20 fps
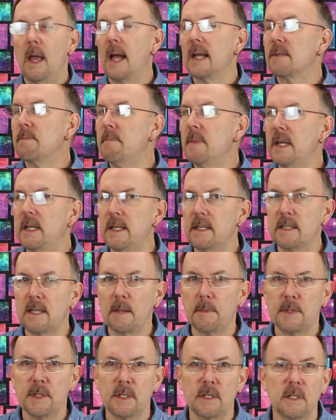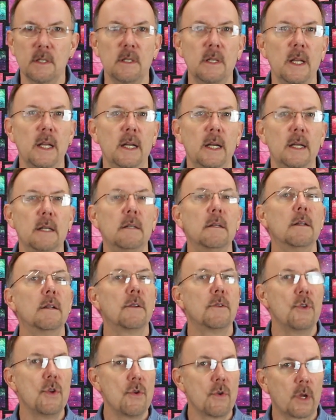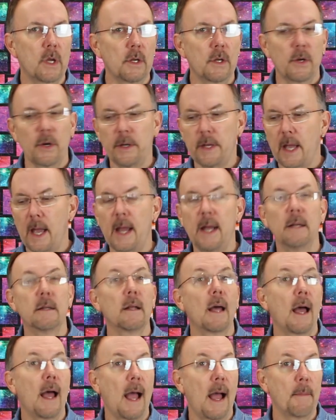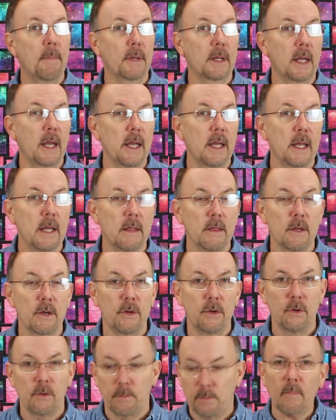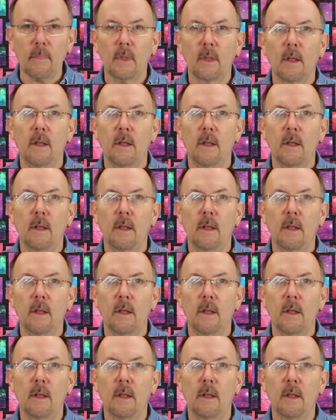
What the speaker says: As many steps as is needed, you can create applique in the hoop.